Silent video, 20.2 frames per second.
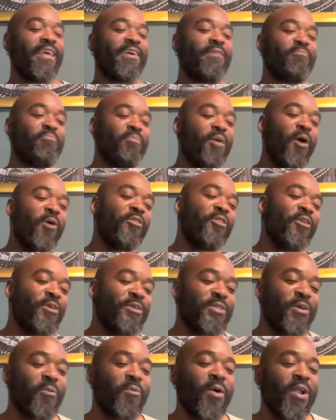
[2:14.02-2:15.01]

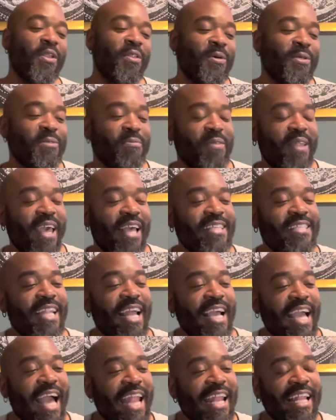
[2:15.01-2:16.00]
Pothos are one of those plants that I
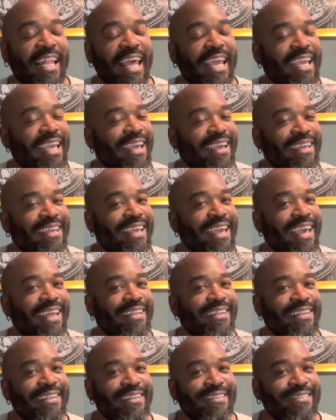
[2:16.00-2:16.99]

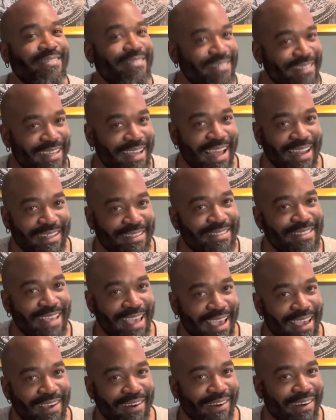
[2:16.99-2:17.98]
can
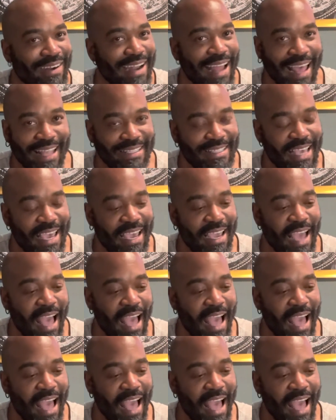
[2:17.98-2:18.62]
take or not take.